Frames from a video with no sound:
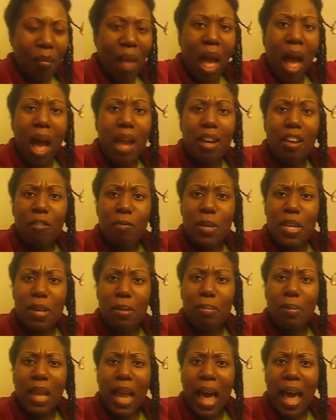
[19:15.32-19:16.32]
I Love
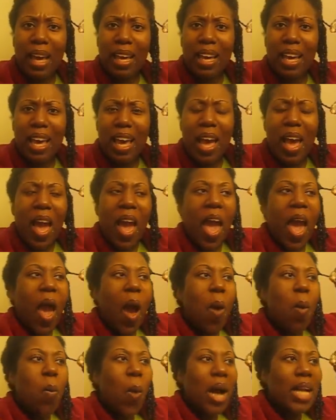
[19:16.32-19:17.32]
Being Black,
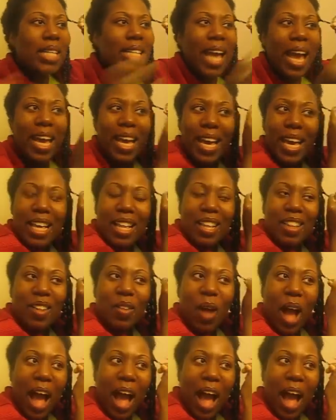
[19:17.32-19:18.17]
and one day